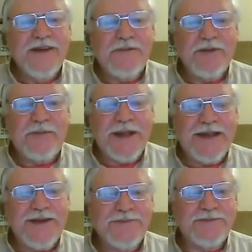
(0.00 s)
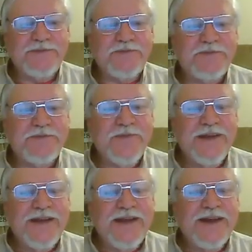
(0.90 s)
with paint.
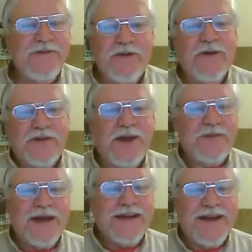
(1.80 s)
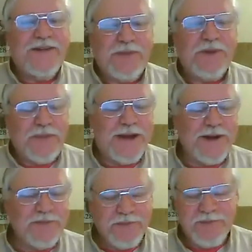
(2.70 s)
Now, of course, I'm not an expert
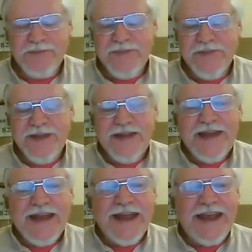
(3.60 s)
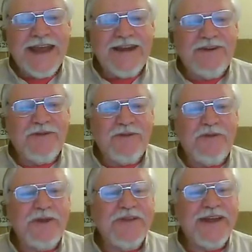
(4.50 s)
painter. And
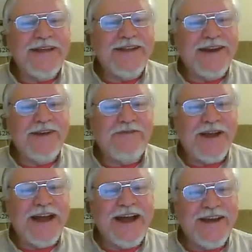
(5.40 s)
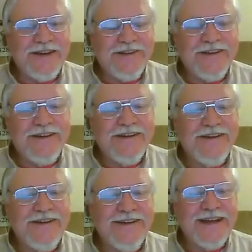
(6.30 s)
one thing that I forgot
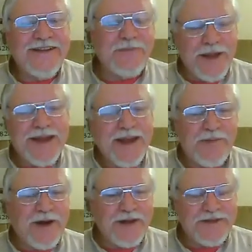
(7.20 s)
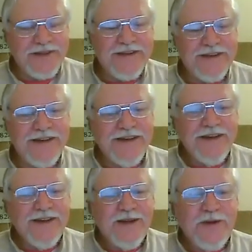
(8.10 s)
in the painting process
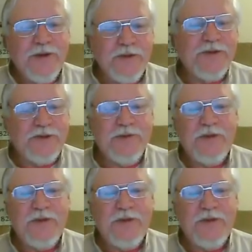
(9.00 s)
was to